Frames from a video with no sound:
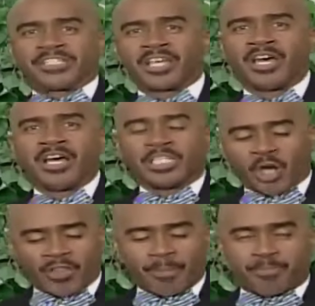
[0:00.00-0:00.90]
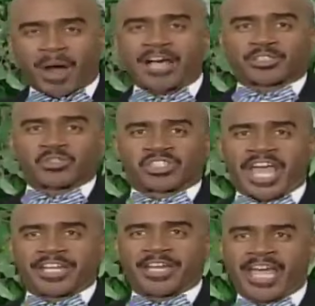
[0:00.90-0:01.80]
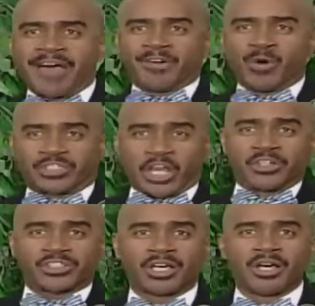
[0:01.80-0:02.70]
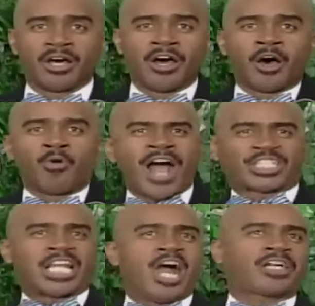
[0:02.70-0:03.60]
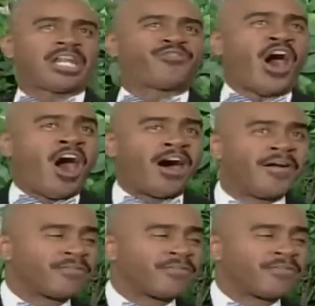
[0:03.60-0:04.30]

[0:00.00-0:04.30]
That's right. So the apostle said, Heaven was search. Mm -hmm. What you looking for?